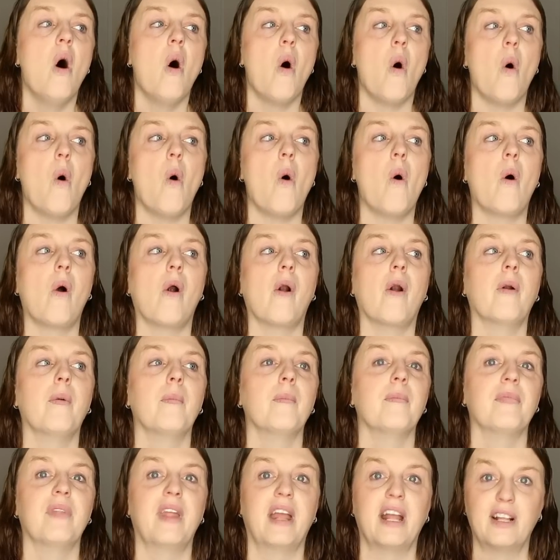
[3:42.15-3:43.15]

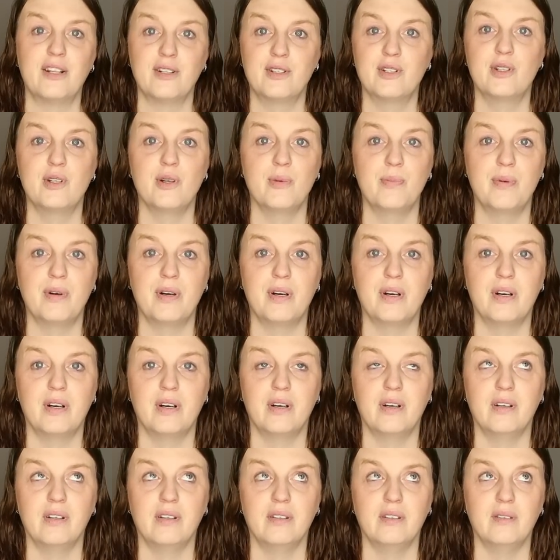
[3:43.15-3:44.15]
or like
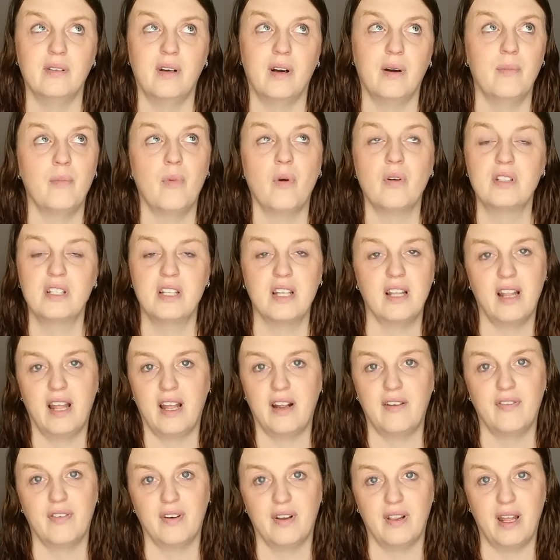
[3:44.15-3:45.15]
super or mostly
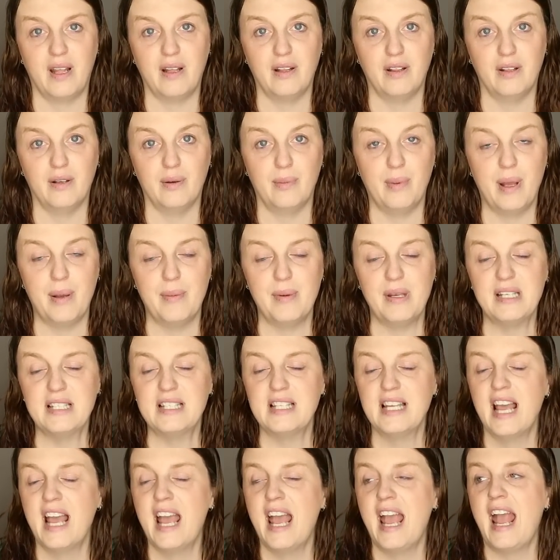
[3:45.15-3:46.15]
like for like little
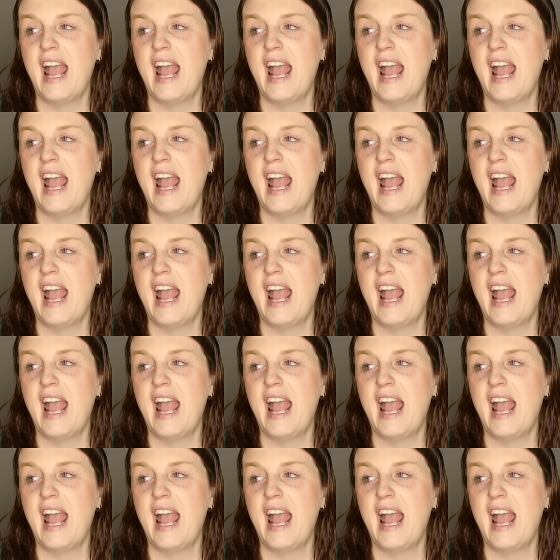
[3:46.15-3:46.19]
babies